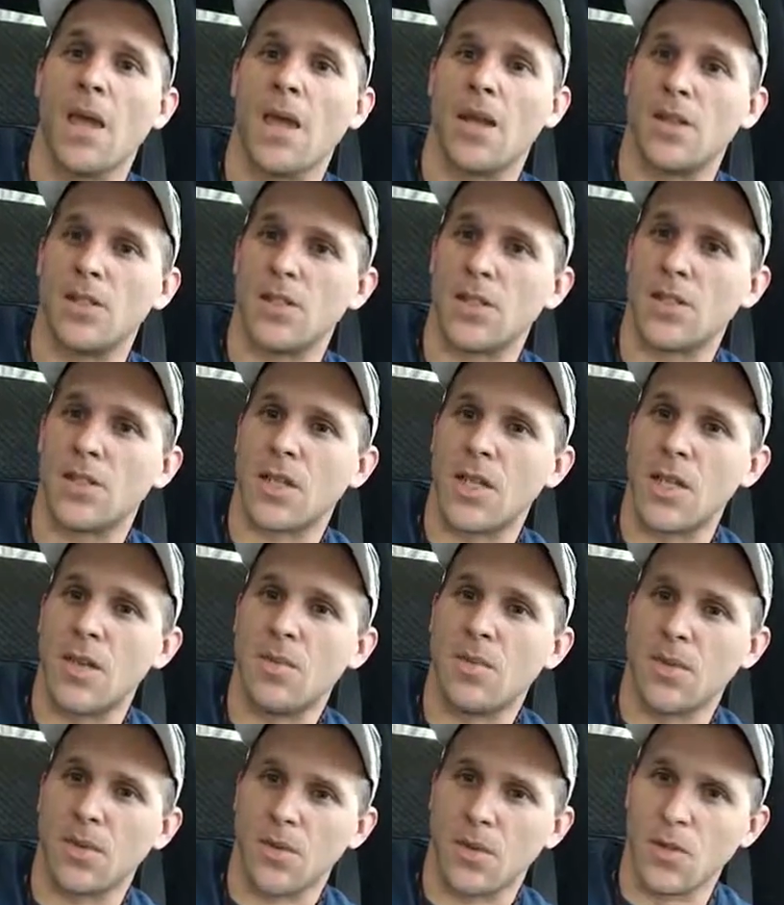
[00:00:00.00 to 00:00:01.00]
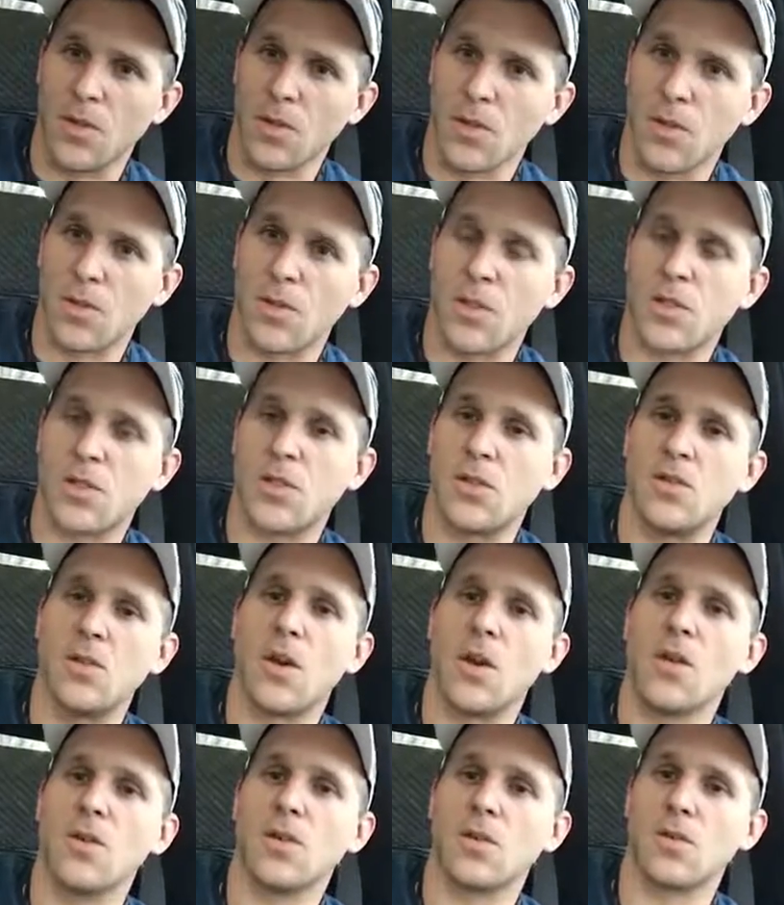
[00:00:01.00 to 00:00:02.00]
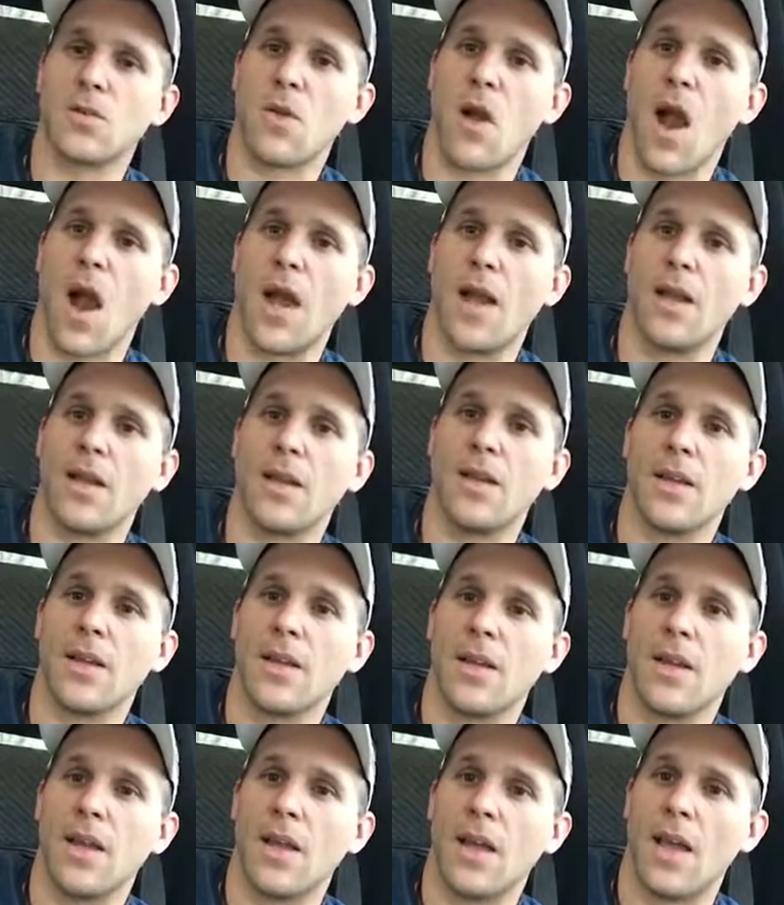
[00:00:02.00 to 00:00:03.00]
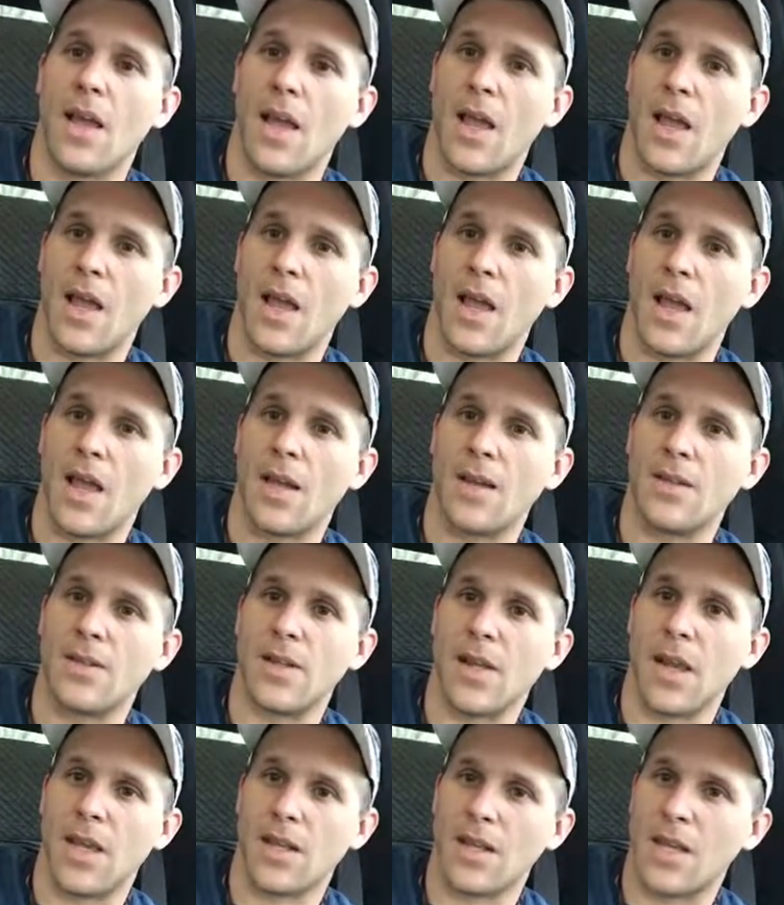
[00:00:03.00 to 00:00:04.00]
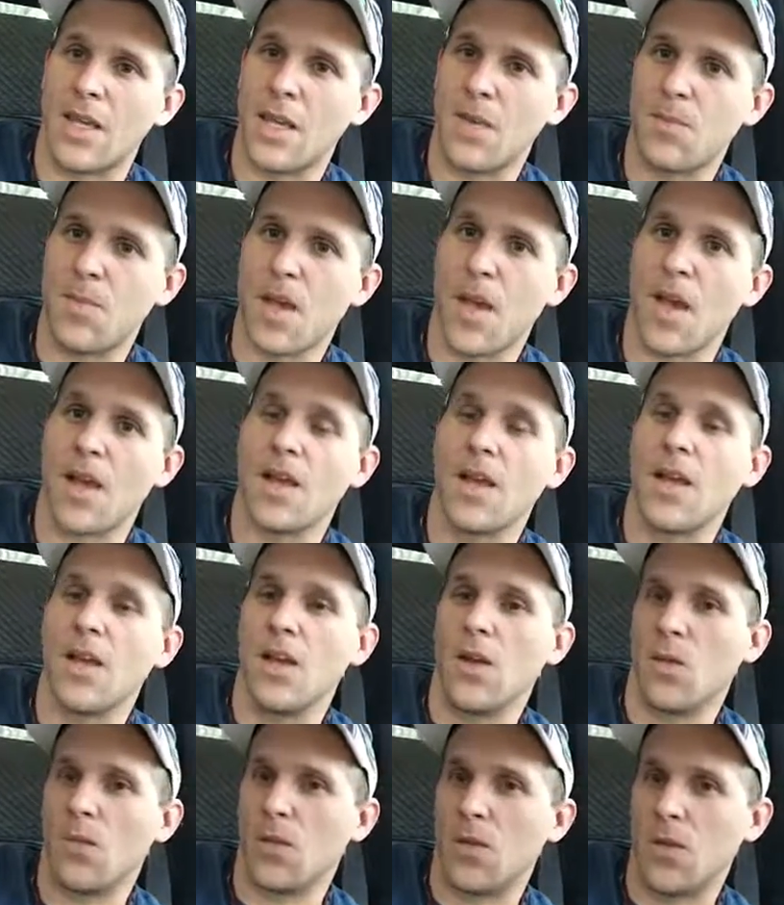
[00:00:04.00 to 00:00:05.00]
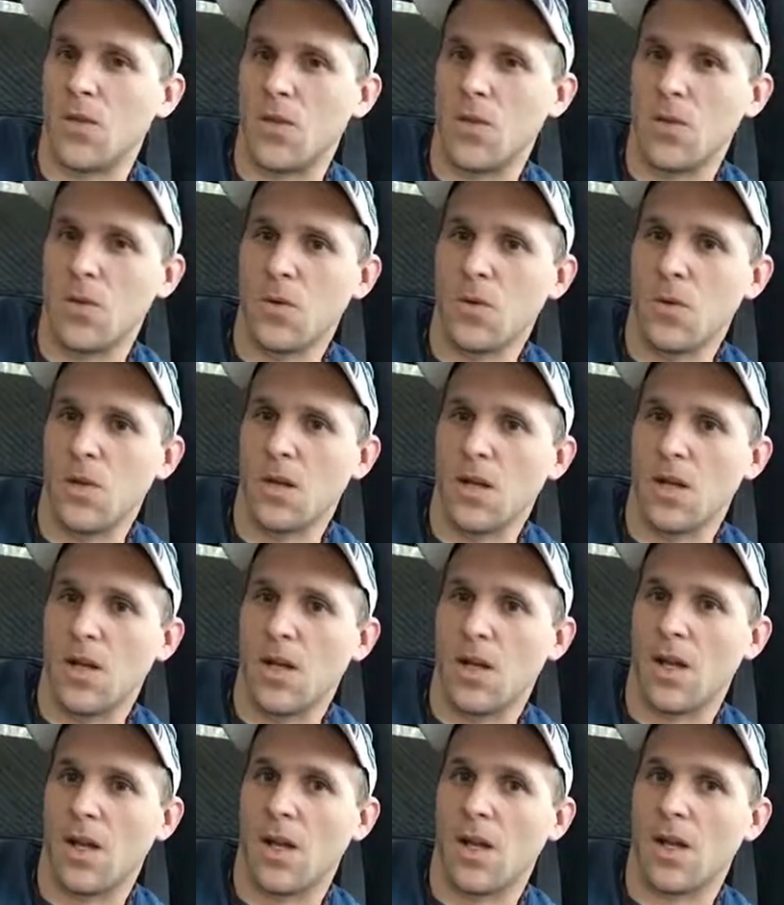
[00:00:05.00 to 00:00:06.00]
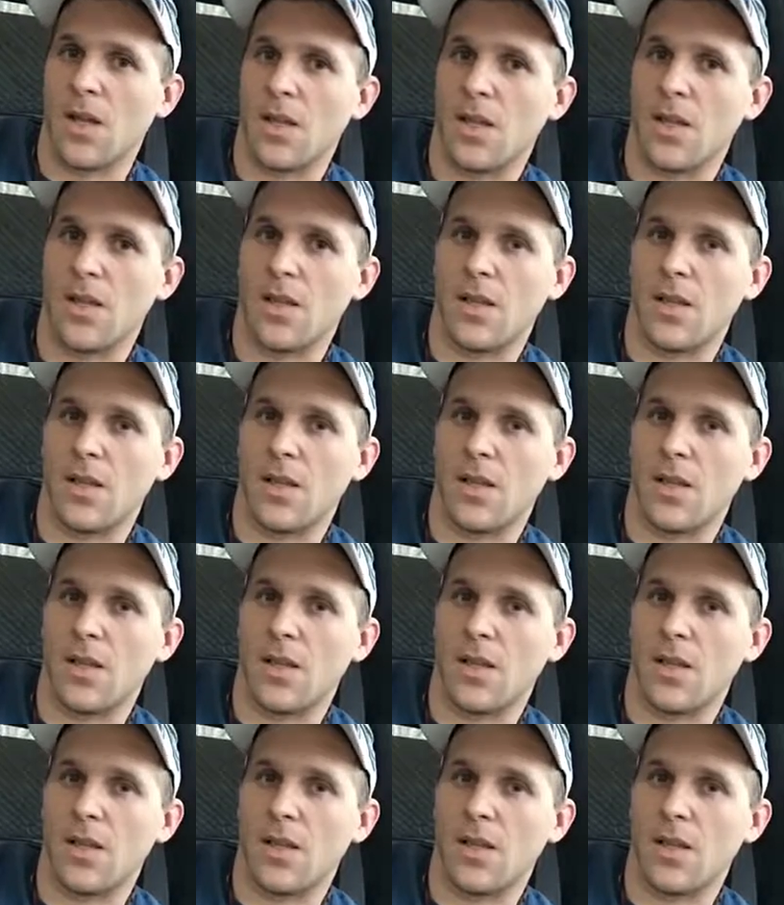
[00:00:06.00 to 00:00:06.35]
and just keep doing what you know is right, and and, and keep that when you uh,